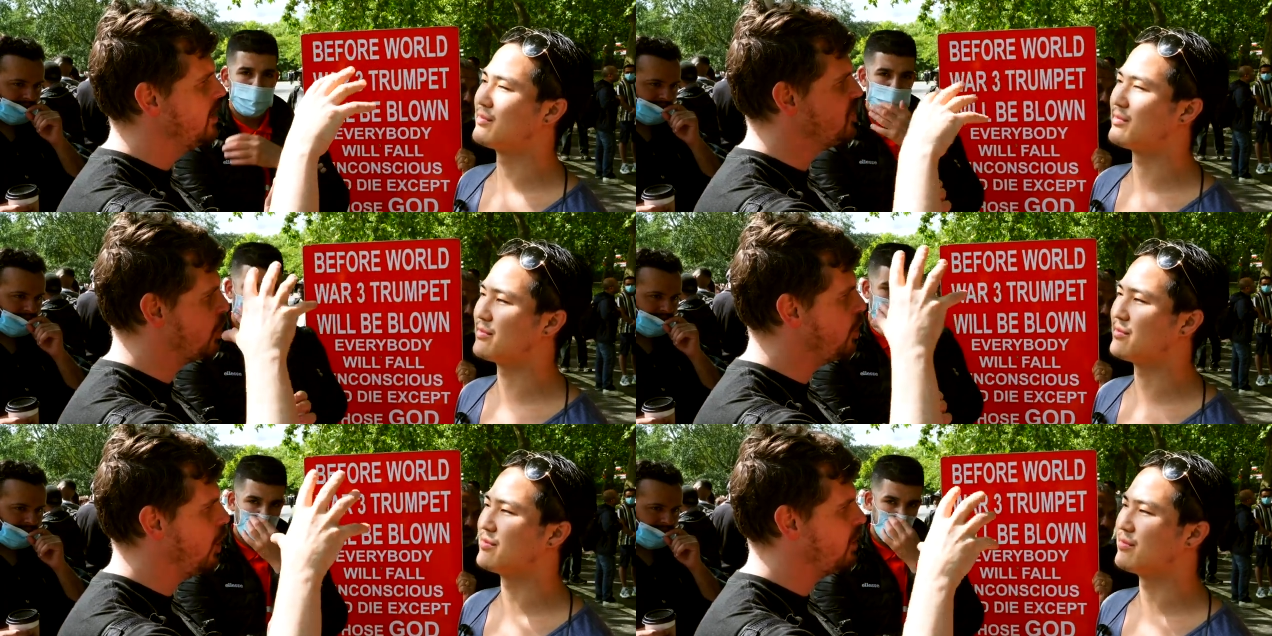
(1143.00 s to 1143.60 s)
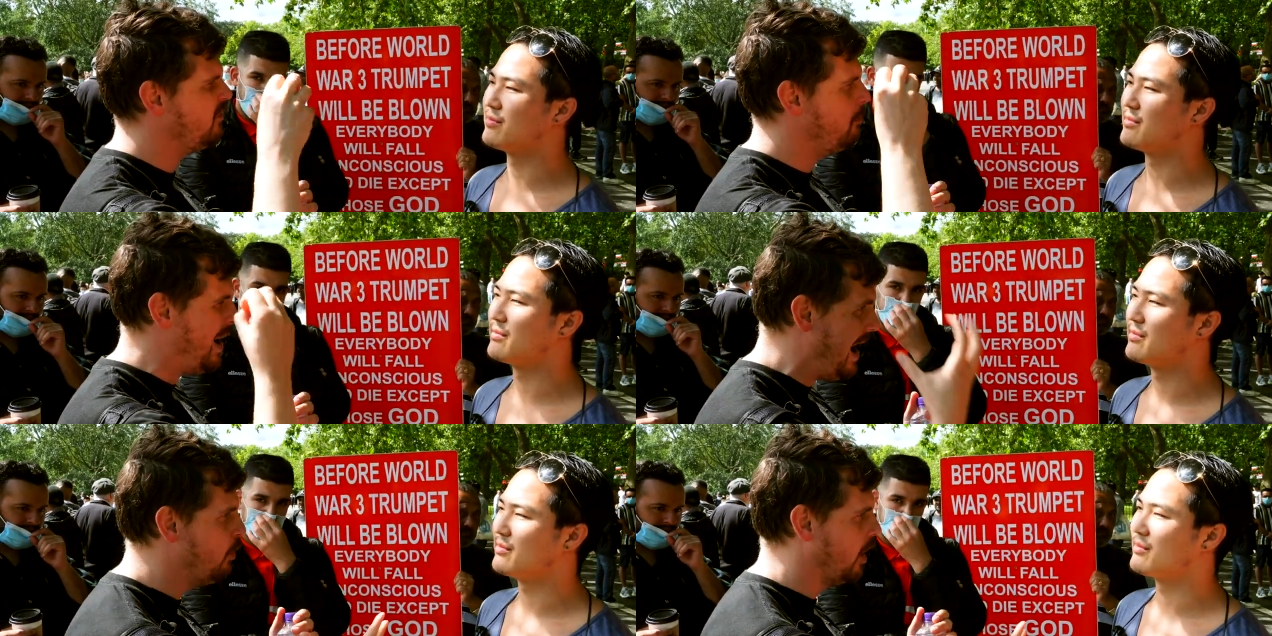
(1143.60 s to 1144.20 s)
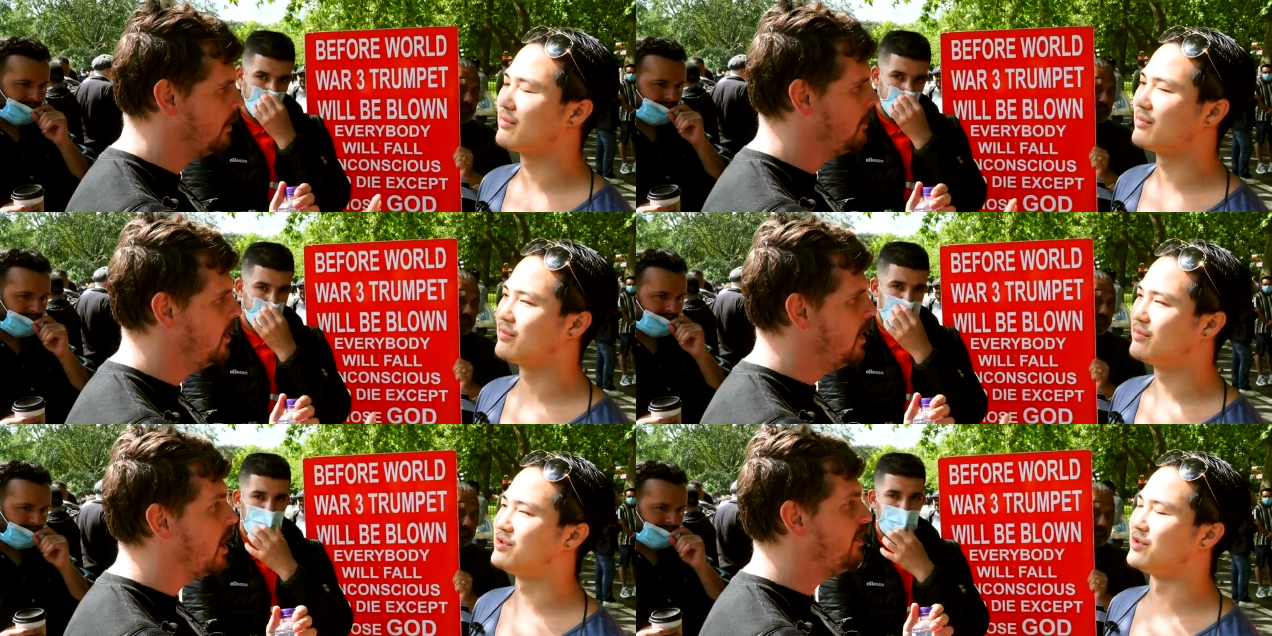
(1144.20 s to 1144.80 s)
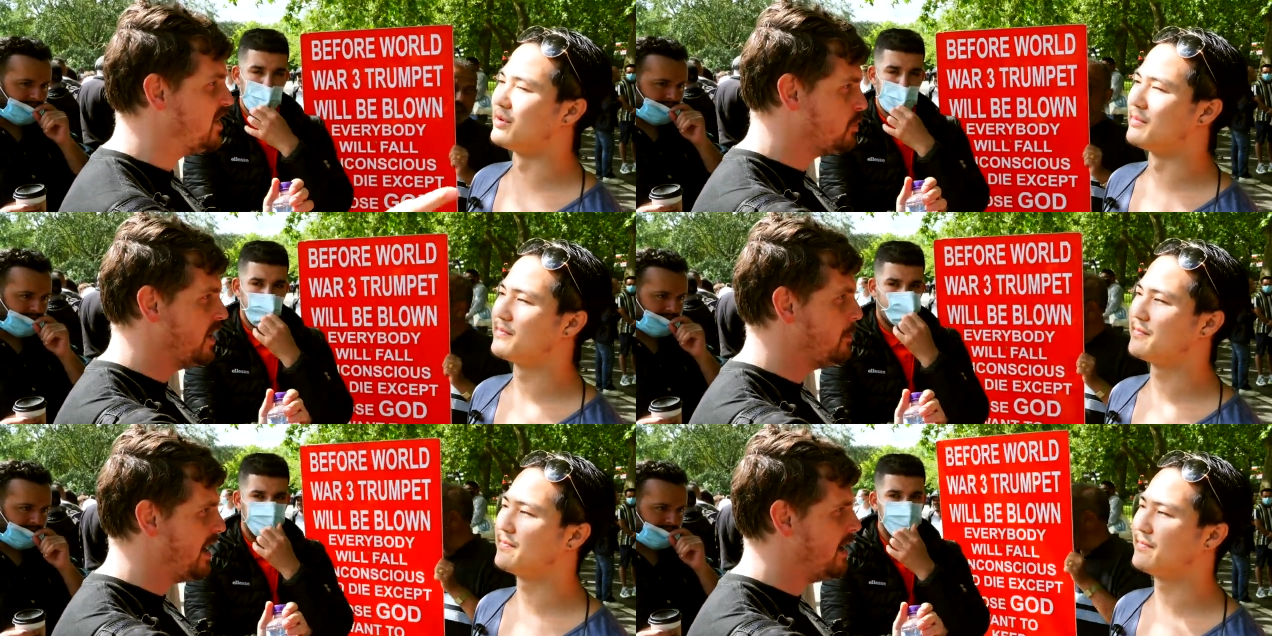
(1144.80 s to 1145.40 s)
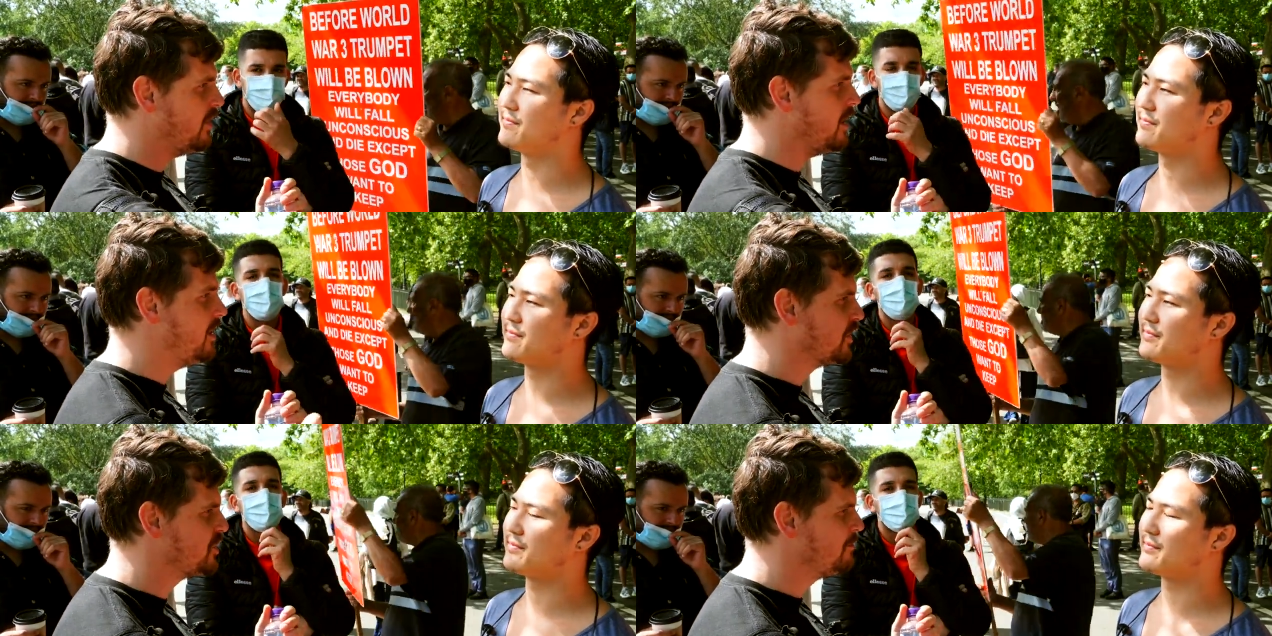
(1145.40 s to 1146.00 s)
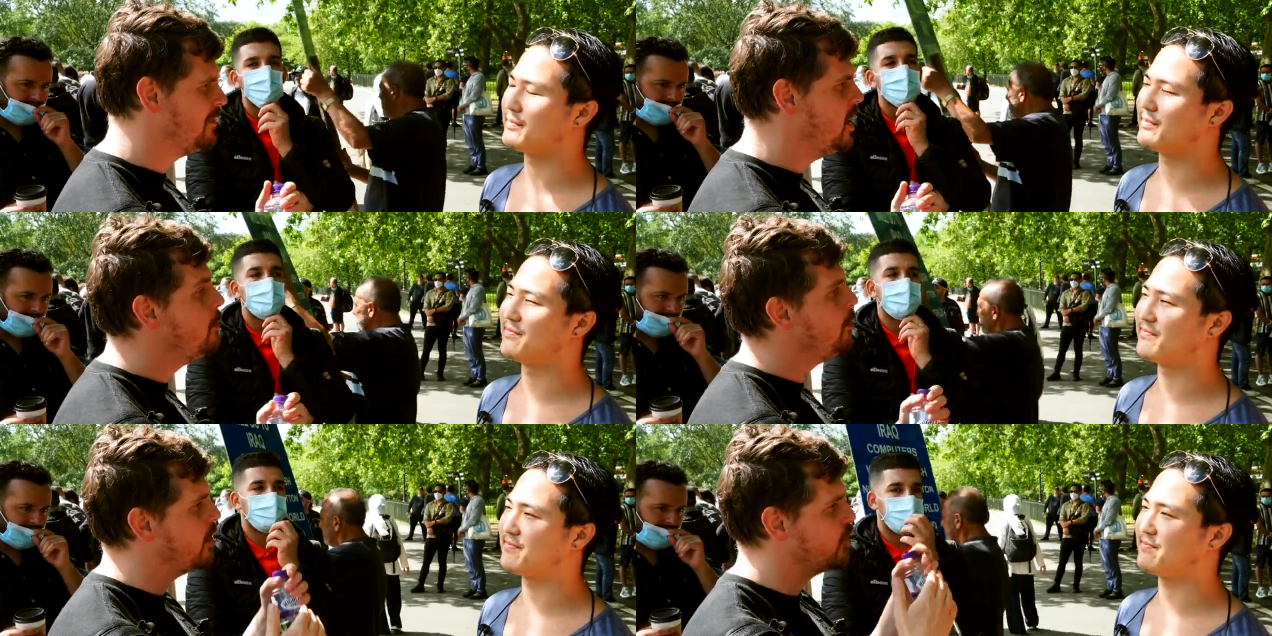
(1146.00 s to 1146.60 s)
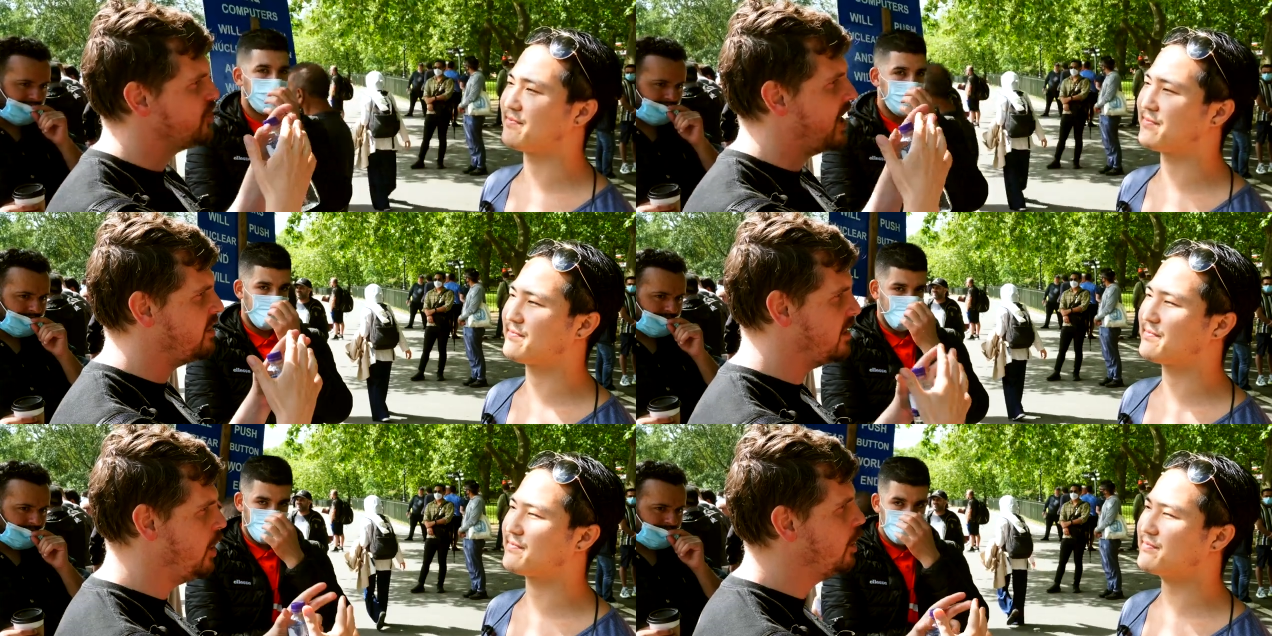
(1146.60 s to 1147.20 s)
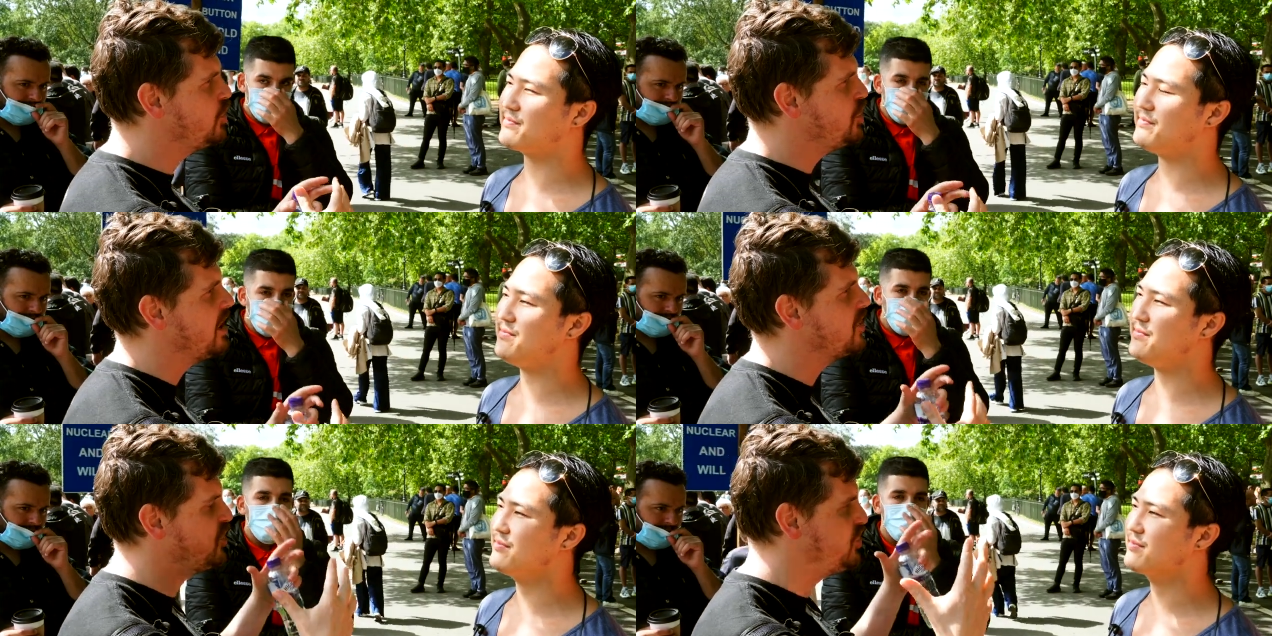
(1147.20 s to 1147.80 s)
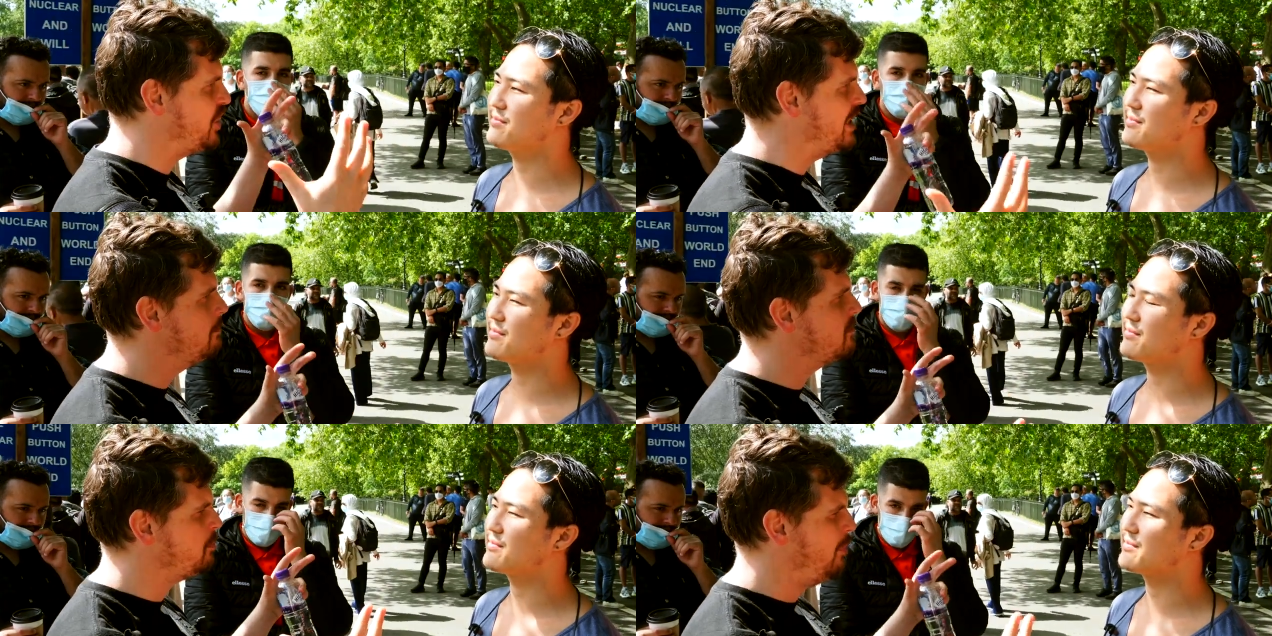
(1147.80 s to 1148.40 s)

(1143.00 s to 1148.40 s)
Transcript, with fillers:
Speaker 1: is a God of power. And that's why they behave like this, because their theology esteems